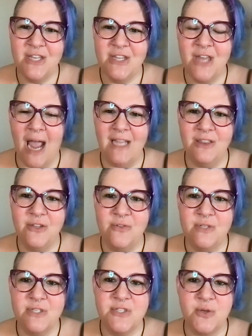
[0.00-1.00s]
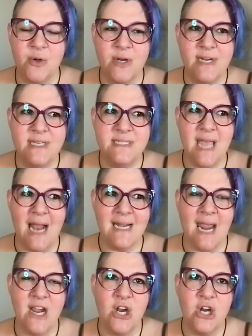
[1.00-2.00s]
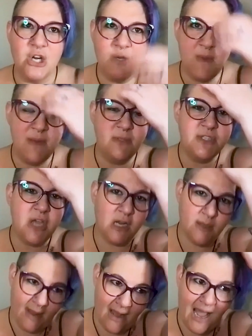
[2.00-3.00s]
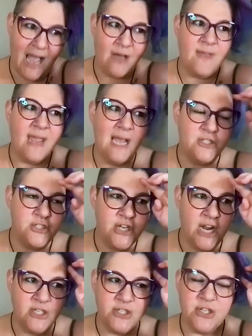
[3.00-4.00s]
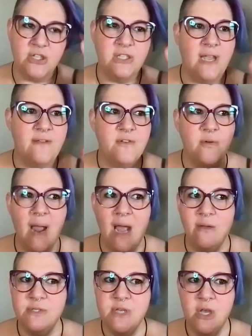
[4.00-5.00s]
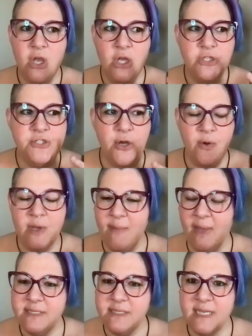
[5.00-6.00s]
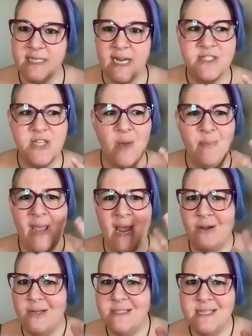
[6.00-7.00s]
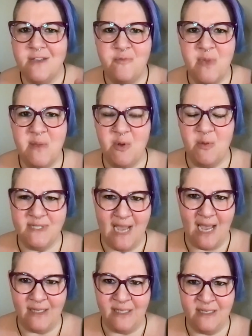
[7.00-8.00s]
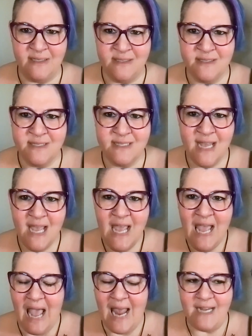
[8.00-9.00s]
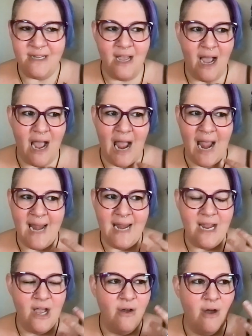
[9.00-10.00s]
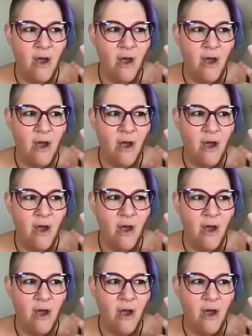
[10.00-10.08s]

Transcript: That I knew the stories and I heard people talk about how they had changed their life around so immensely. And I saw parents give people medallions, and I